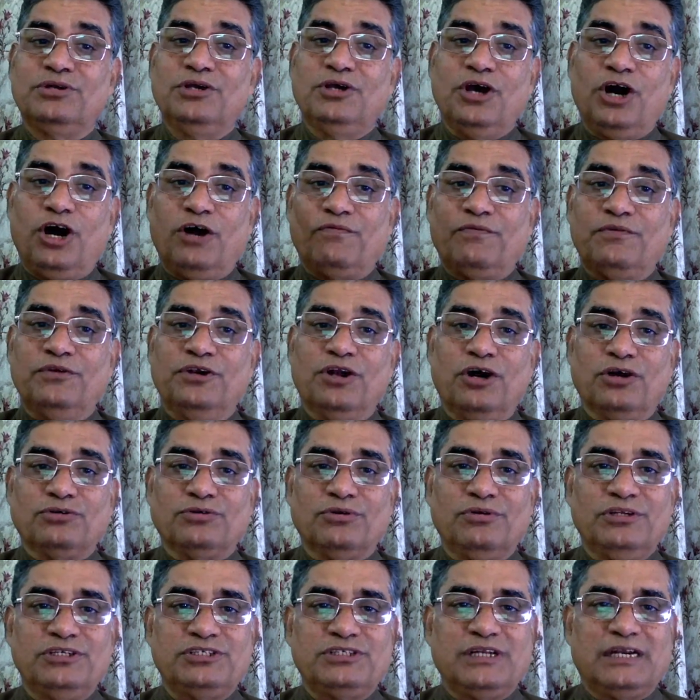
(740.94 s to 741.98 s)
of not
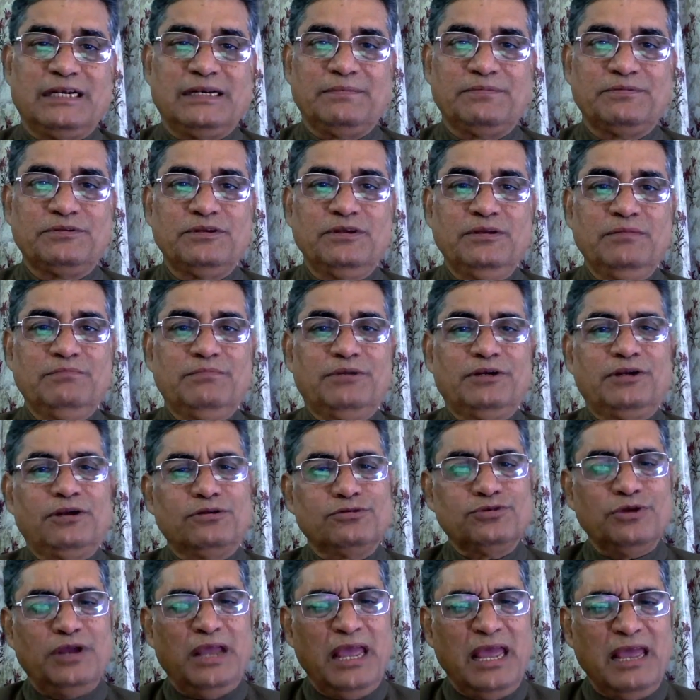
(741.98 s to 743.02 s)
only startups but
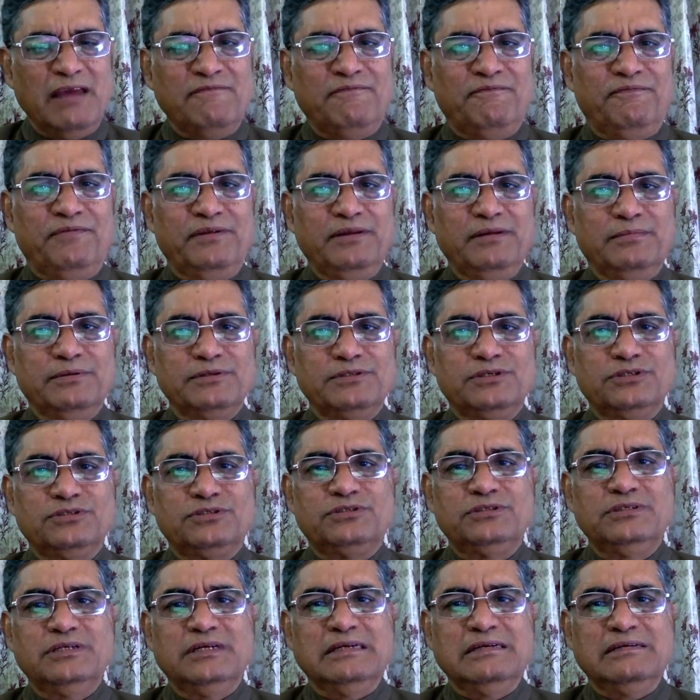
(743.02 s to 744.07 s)
also every
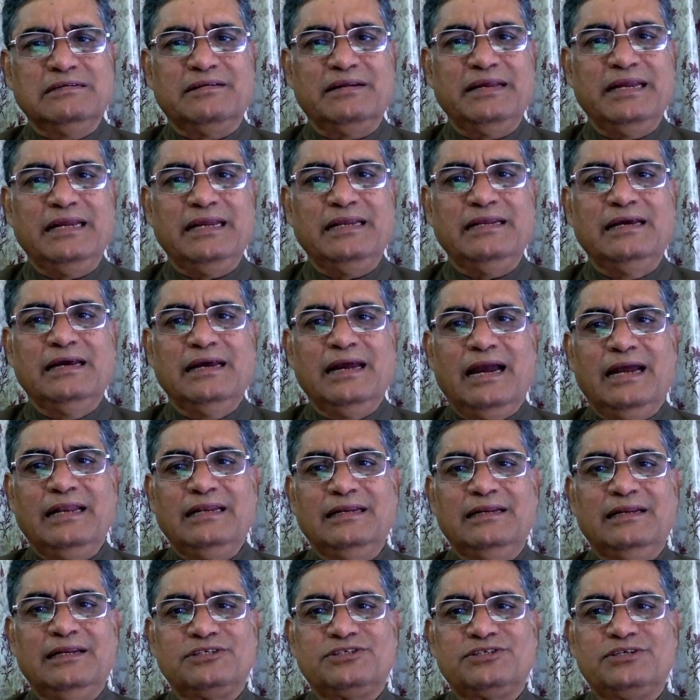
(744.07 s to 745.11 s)
business, trade and
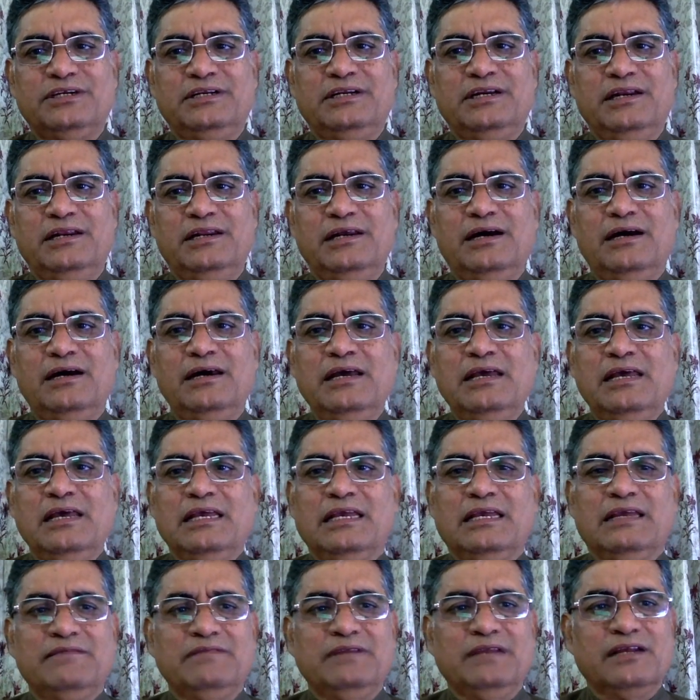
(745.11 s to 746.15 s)
industry in India,
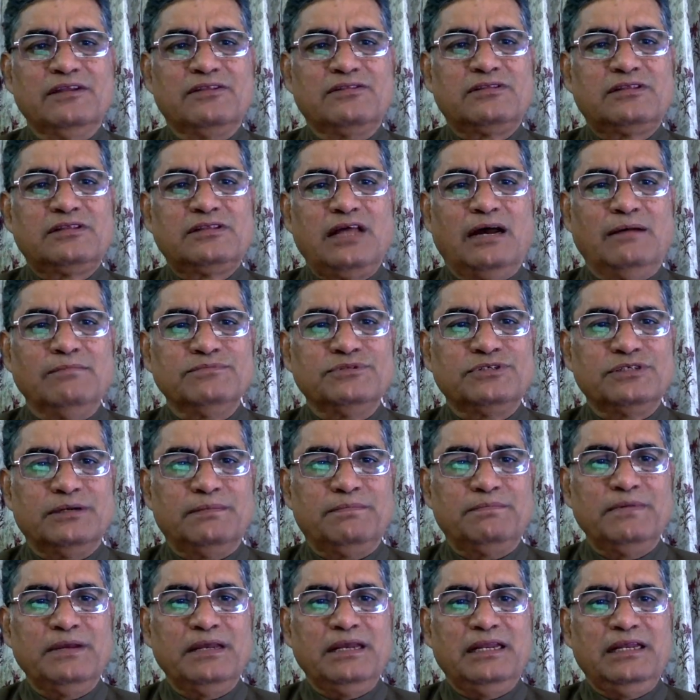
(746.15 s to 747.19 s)
giving a thumbs
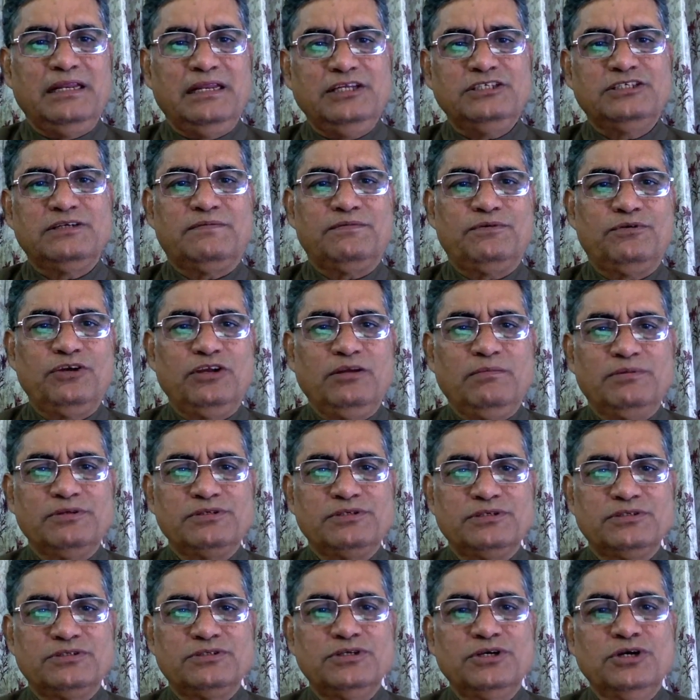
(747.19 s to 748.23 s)
up in ease of doing
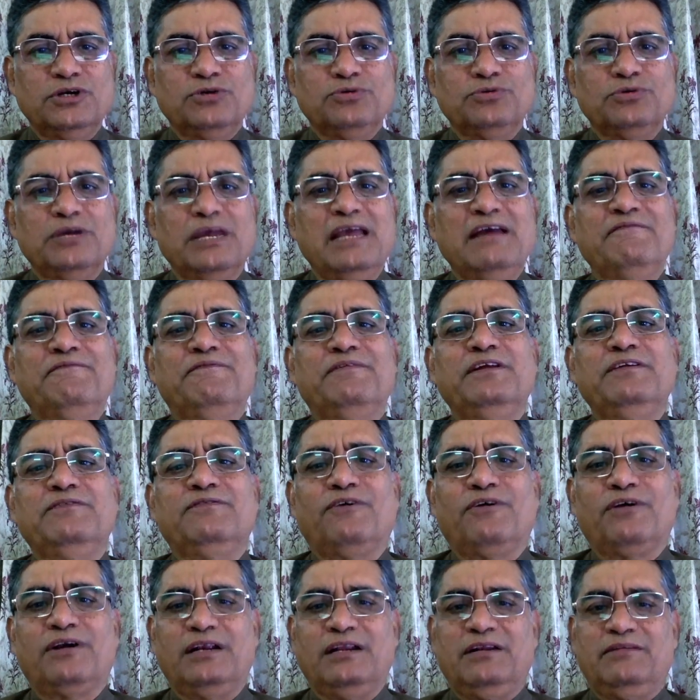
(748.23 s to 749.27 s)
business to every
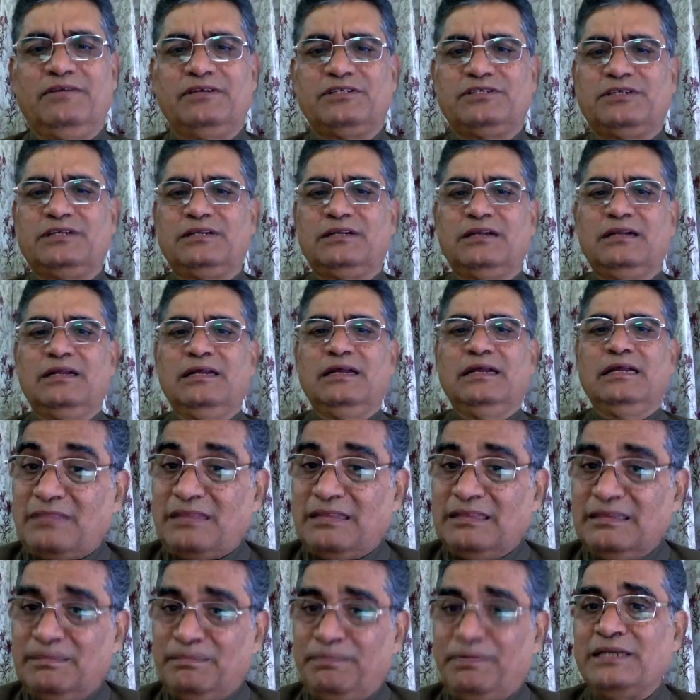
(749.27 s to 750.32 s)
foreign investor,
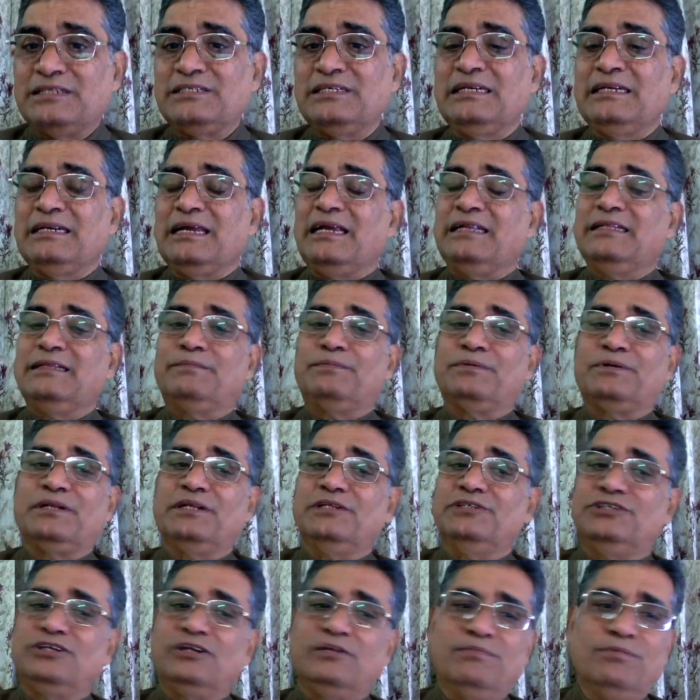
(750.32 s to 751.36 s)
the present and the
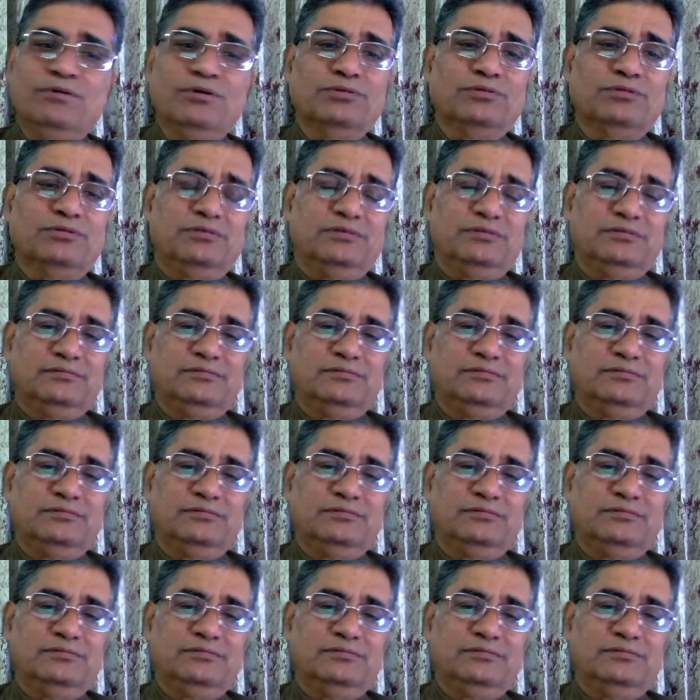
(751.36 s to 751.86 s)
potential both.